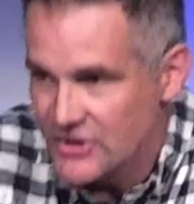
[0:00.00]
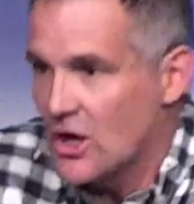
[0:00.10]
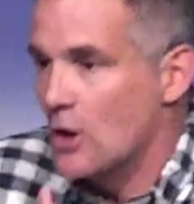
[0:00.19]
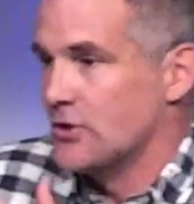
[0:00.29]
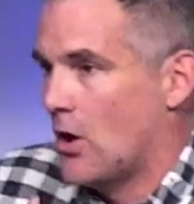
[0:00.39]

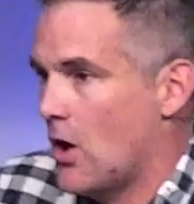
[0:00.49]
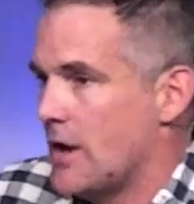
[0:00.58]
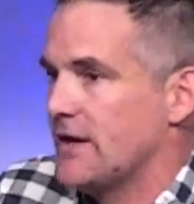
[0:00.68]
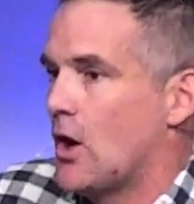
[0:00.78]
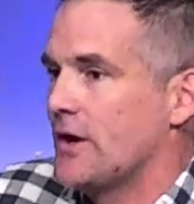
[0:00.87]
goes on,
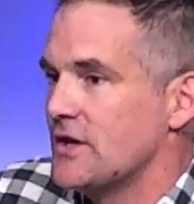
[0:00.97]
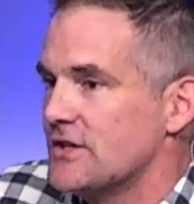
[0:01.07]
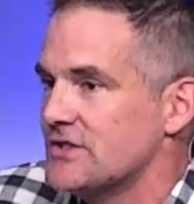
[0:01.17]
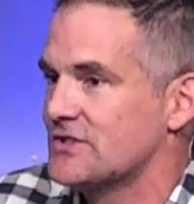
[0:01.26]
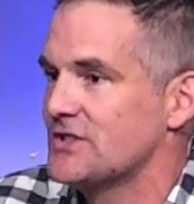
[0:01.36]
and you can
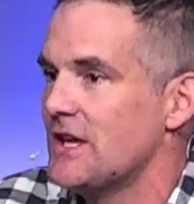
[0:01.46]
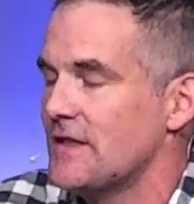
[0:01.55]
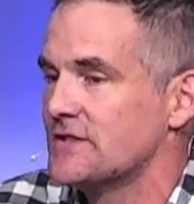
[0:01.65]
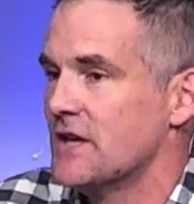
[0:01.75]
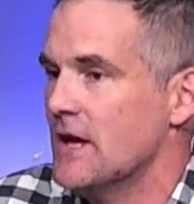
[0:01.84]
just see
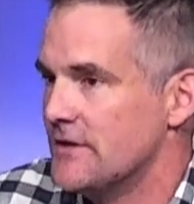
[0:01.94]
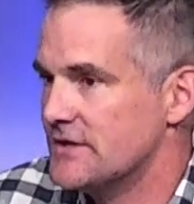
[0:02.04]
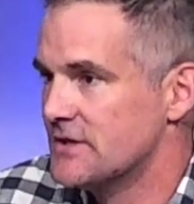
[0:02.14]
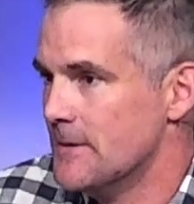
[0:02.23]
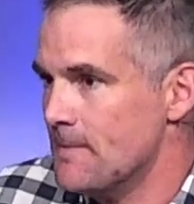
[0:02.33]

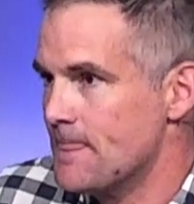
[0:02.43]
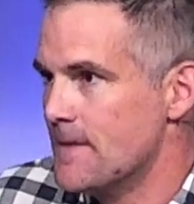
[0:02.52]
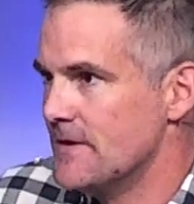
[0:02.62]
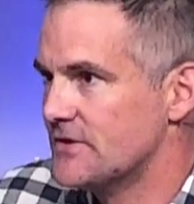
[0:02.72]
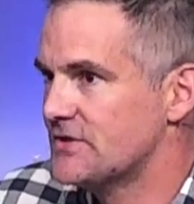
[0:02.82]
this
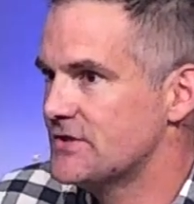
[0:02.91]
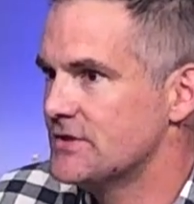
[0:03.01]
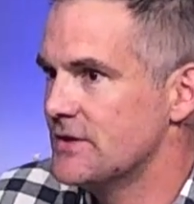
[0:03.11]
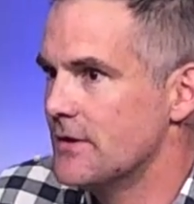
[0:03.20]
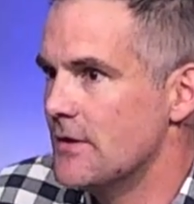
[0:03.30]

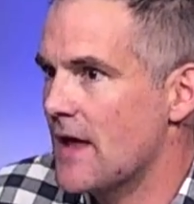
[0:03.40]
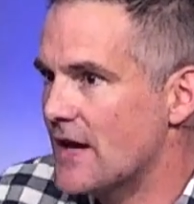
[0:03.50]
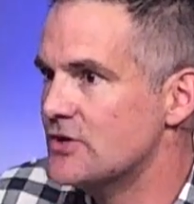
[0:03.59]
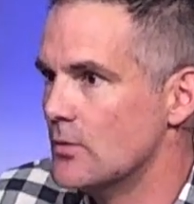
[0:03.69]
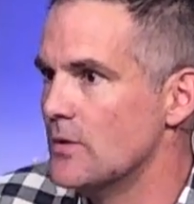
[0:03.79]

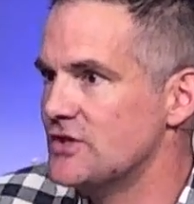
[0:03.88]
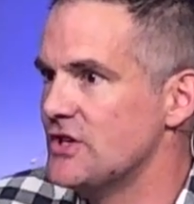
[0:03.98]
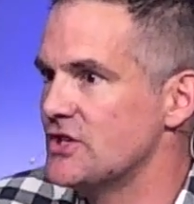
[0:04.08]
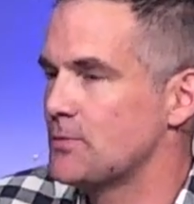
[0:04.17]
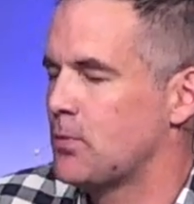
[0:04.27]
nature in which he
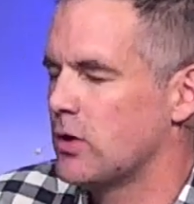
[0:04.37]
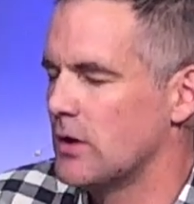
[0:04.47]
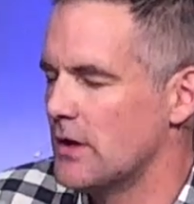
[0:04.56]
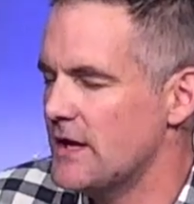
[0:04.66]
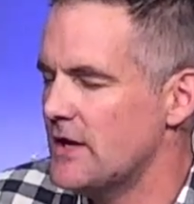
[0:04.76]
just
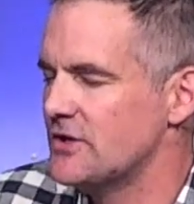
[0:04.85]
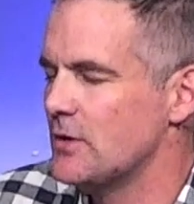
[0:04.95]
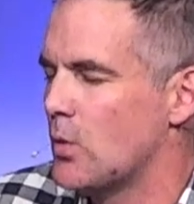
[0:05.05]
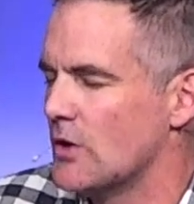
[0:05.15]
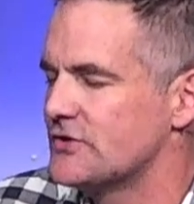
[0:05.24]
pleads and he
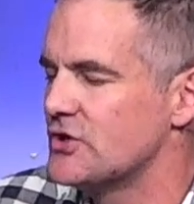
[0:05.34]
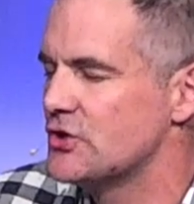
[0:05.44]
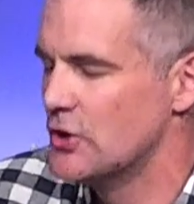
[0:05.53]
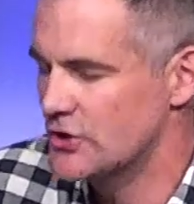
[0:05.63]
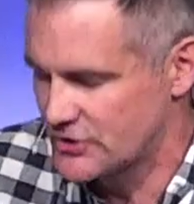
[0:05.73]
wants the
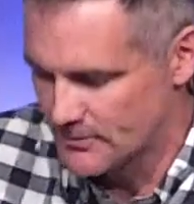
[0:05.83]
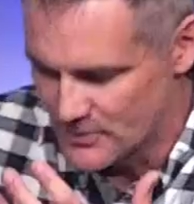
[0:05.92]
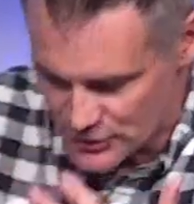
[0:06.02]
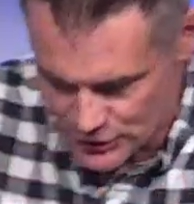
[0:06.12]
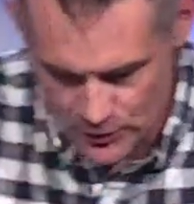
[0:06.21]
church to
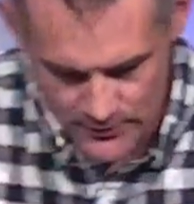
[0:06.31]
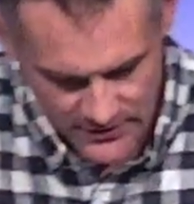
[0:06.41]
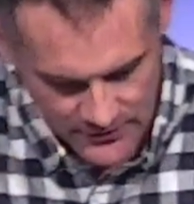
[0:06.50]
mature in